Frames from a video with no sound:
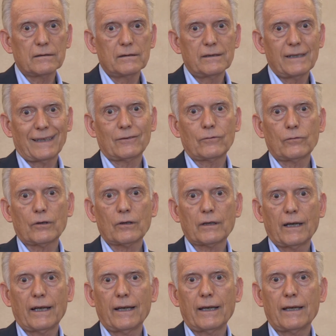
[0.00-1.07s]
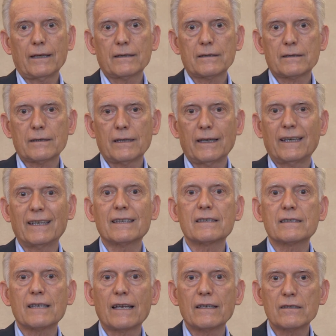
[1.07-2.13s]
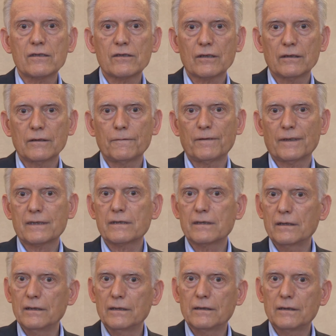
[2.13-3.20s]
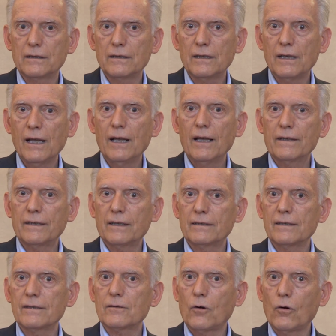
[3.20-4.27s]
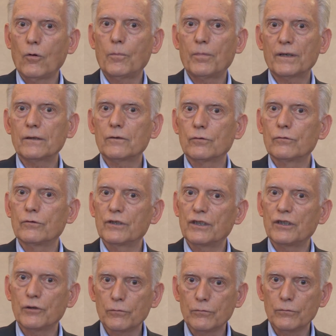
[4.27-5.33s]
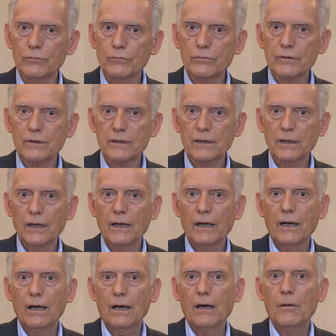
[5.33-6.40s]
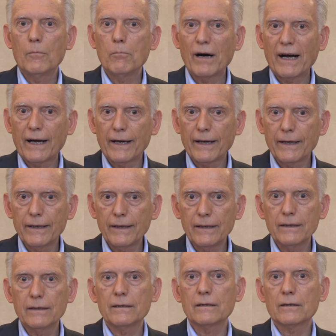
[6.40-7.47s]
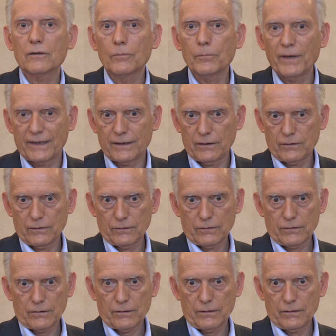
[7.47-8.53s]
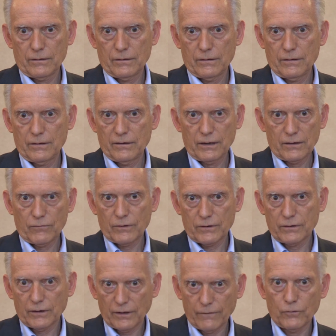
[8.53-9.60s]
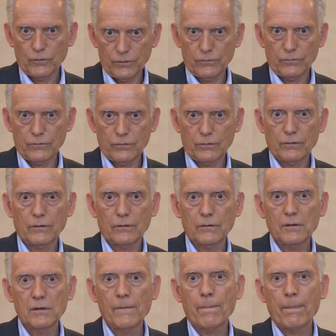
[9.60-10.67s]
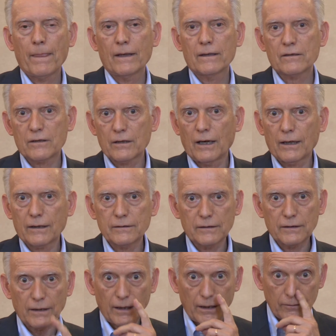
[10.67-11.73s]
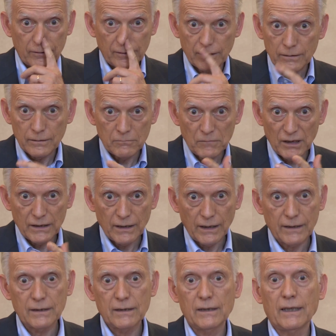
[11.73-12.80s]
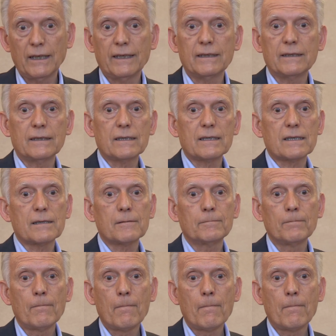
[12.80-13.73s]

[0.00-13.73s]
network as an essential facility that is open to the use by competitors. This was the revolution, started around the mid-1980s,